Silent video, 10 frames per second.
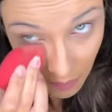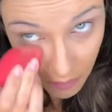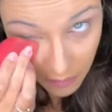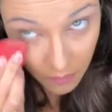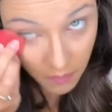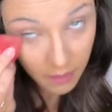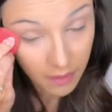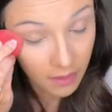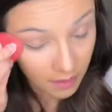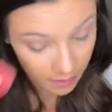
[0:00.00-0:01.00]
And
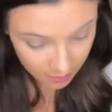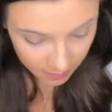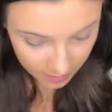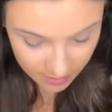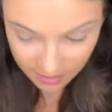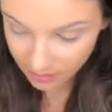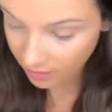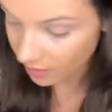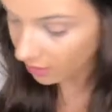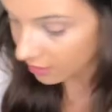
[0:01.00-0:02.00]
then, this is
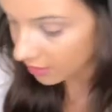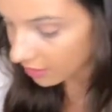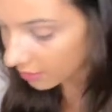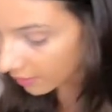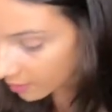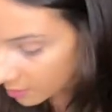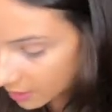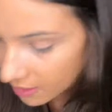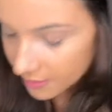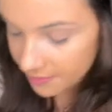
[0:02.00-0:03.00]
kind of hard to do without a
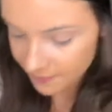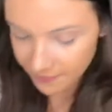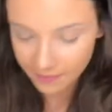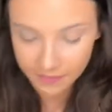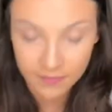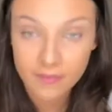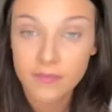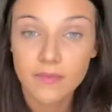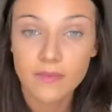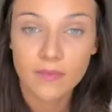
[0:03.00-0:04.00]
mirror.
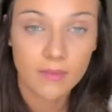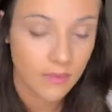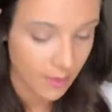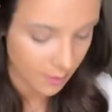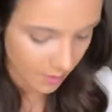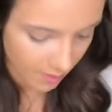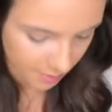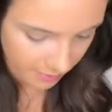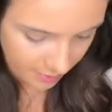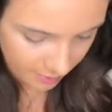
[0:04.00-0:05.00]
I'm not a
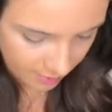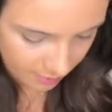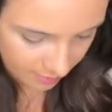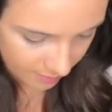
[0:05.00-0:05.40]
professional.